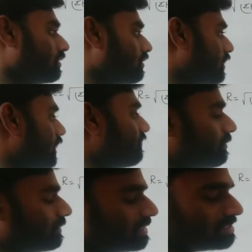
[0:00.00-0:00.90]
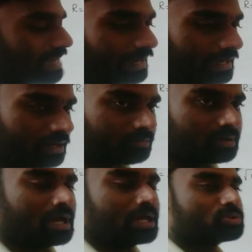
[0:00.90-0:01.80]
Okay, from this
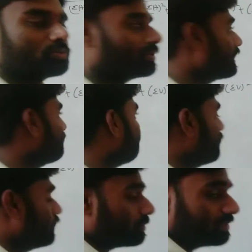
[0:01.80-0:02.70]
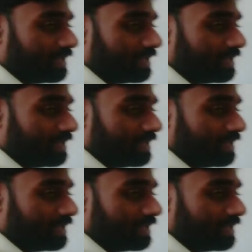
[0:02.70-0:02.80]
diagram, so we can find out the